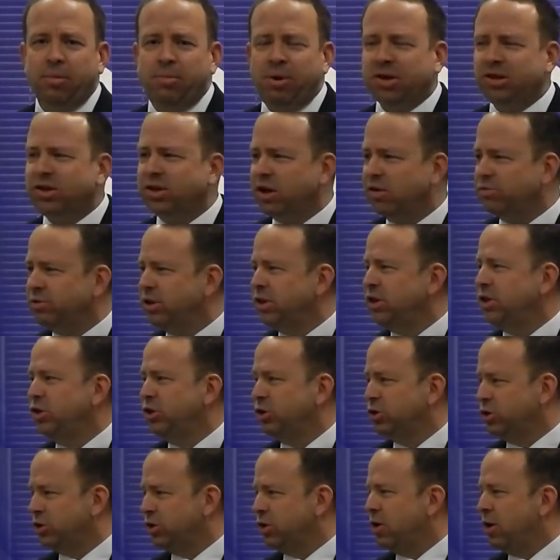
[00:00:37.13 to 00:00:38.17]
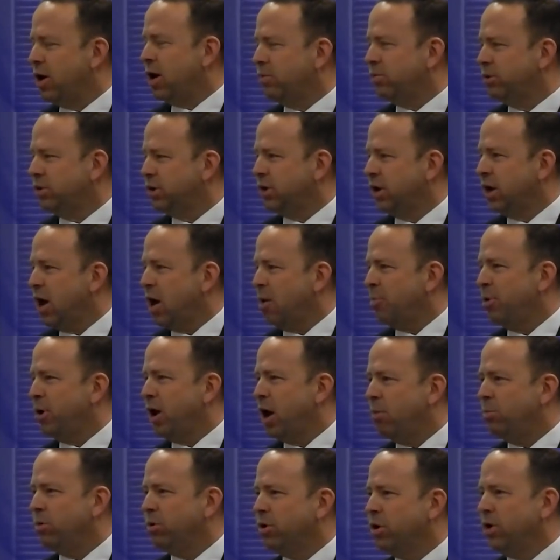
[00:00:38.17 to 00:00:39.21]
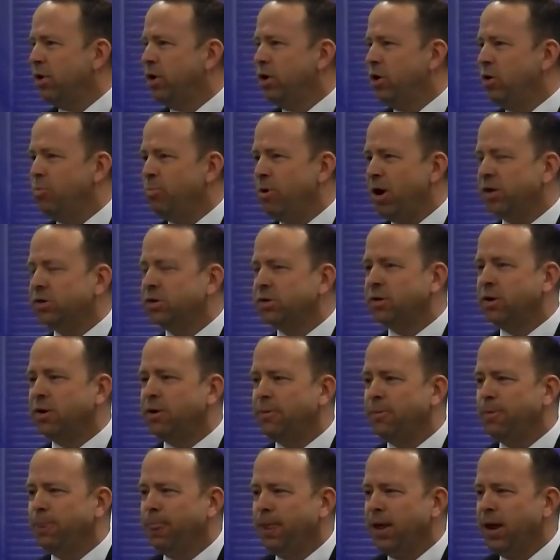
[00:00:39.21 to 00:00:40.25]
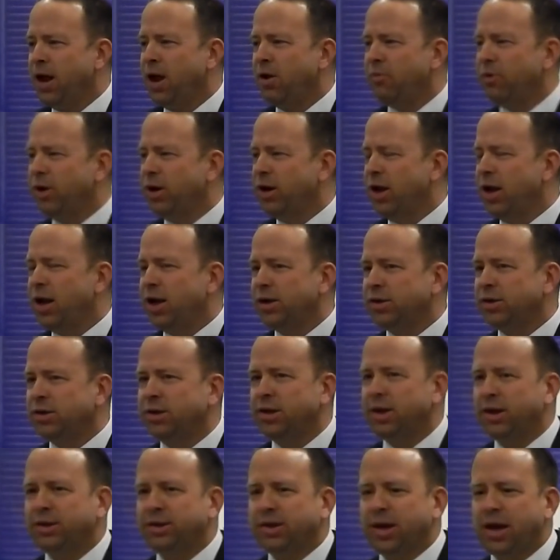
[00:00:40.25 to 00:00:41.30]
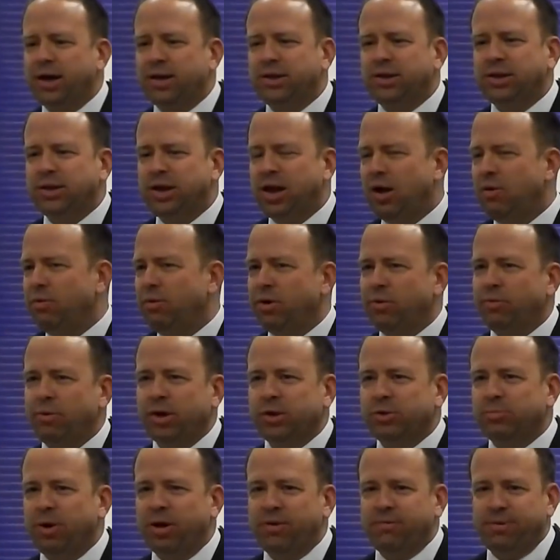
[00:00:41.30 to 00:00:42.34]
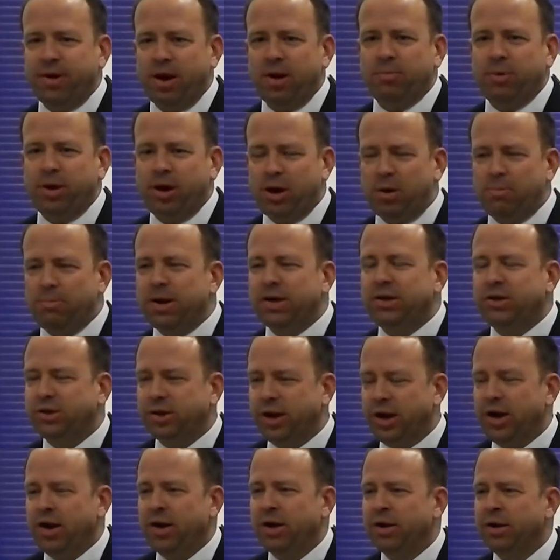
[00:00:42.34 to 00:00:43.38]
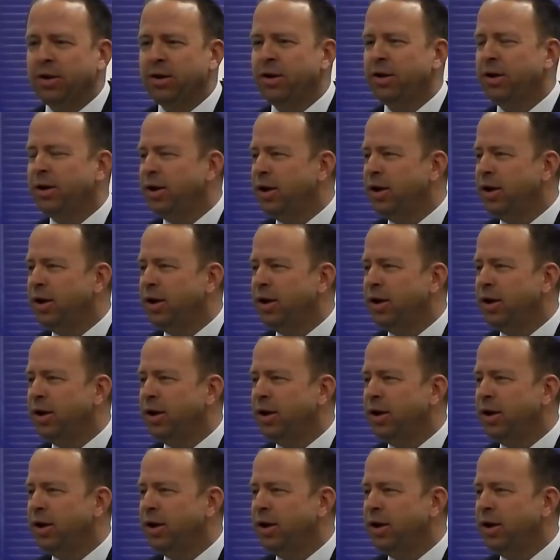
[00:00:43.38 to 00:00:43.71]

About 17 years ago, I was a cop in Albuquerque, New Mexico, and I realized that I did not want to raise my family in a big city,